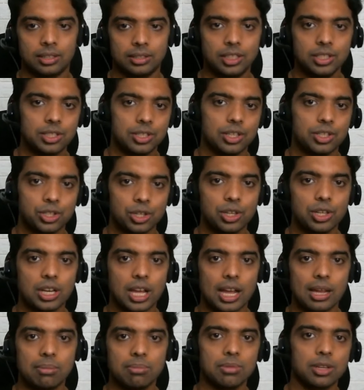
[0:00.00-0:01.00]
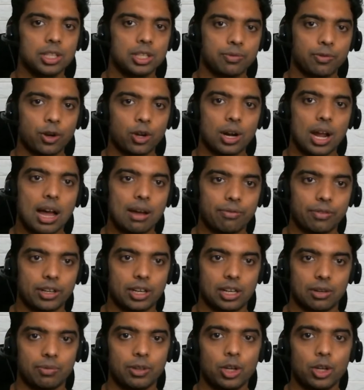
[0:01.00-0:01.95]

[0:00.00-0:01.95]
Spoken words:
This session time, it's for half an hour.